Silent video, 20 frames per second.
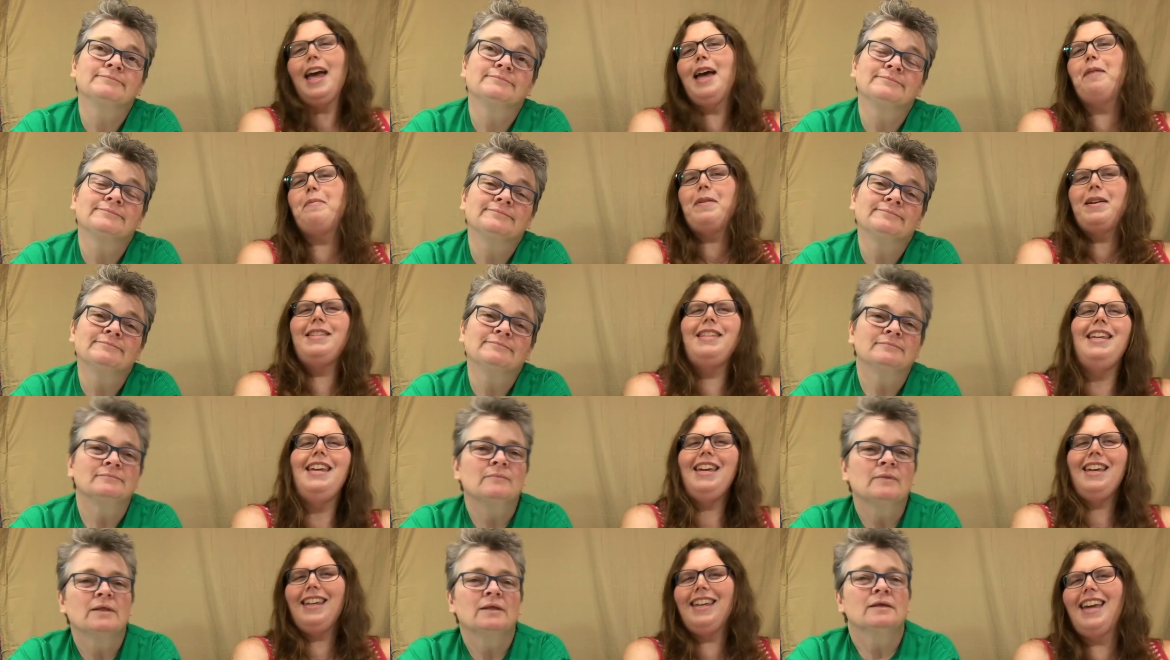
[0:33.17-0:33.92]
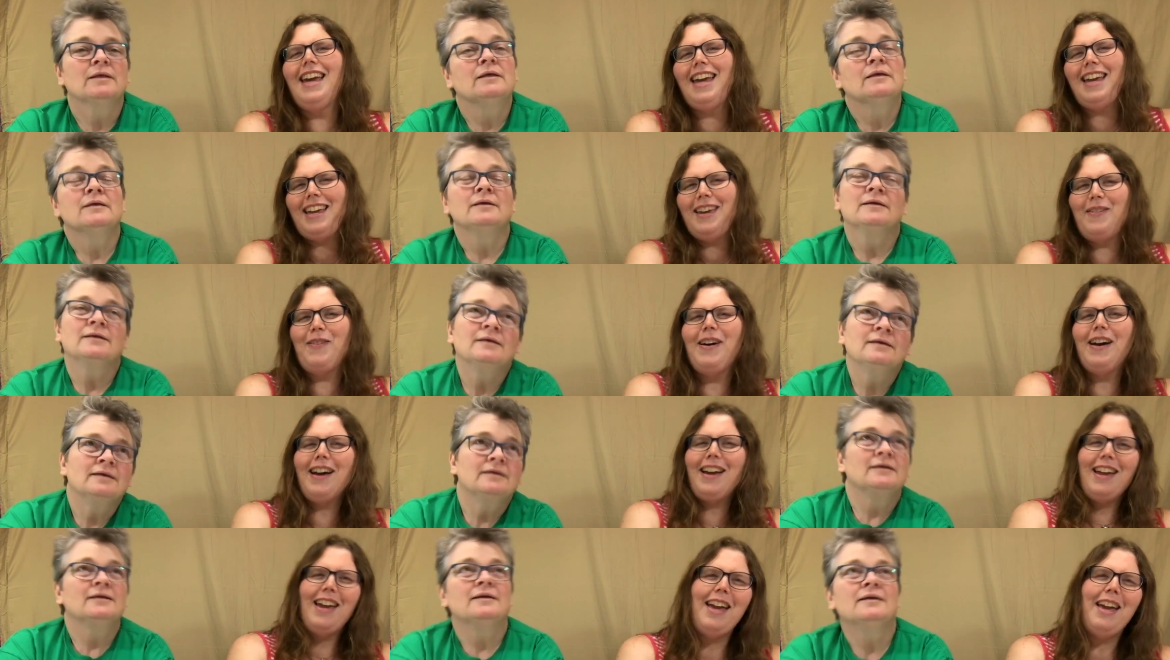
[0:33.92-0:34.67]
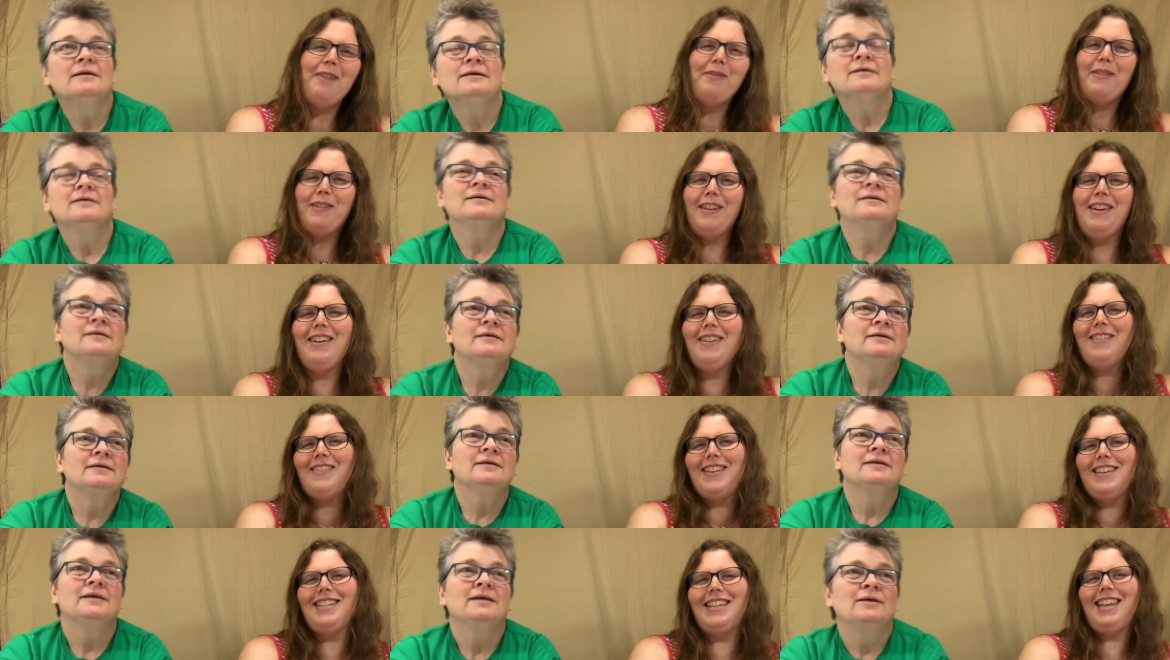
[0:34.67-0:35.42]
Speaker 1: M I C K E Y M O
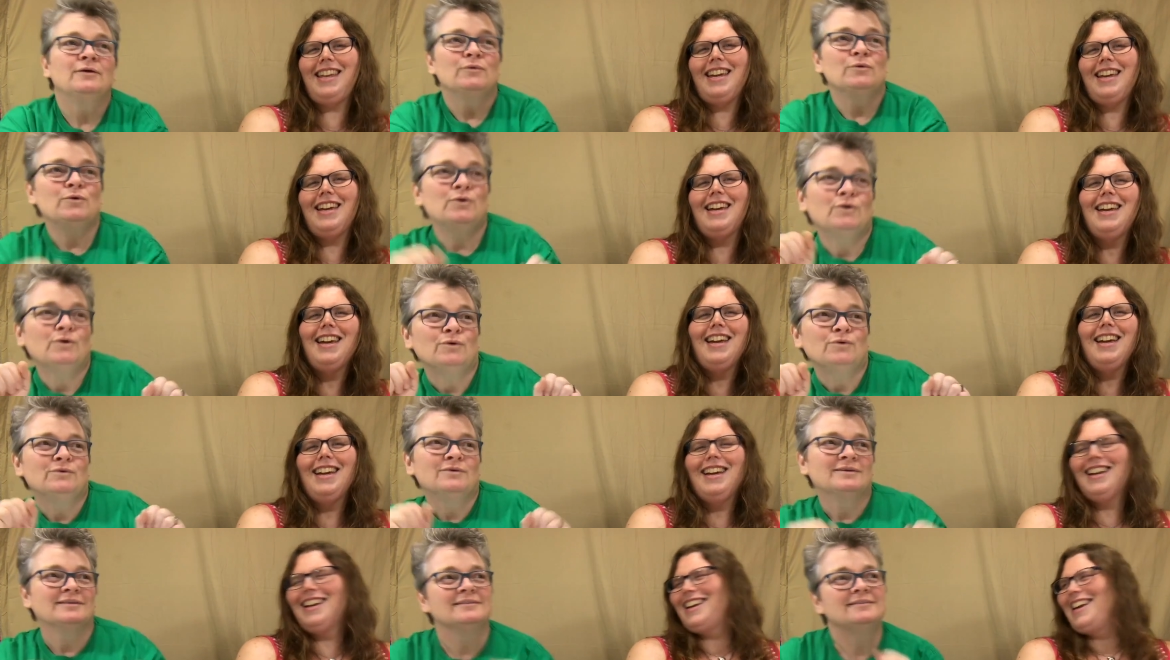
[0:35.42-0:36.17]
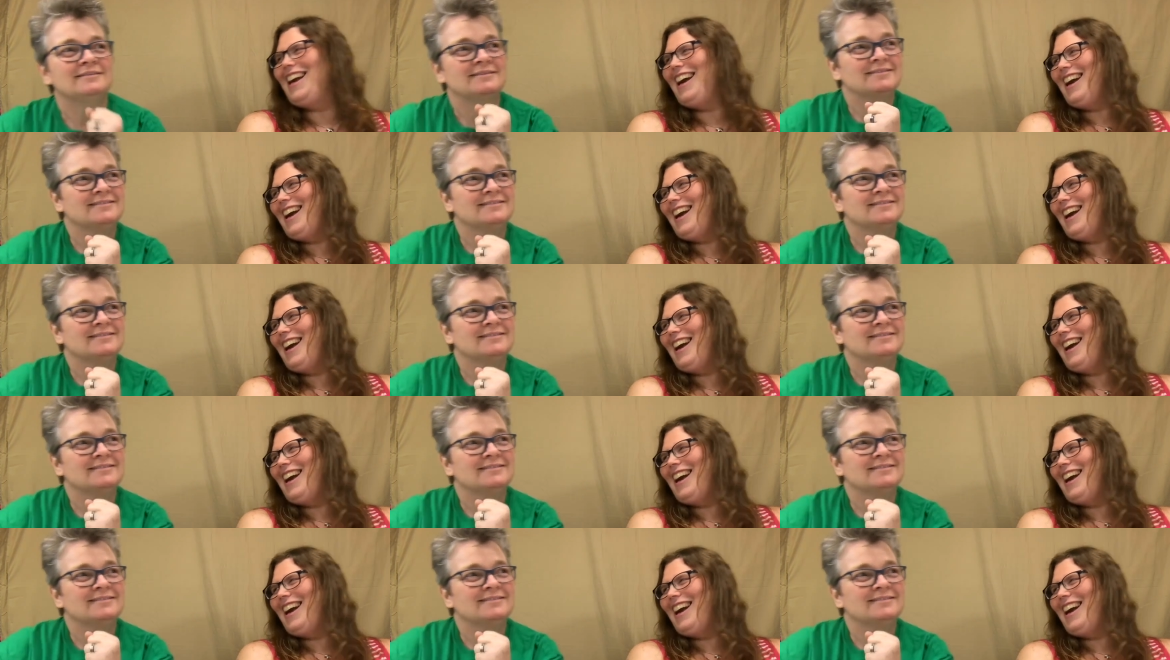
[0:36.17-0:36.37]
U S E. Woohoo!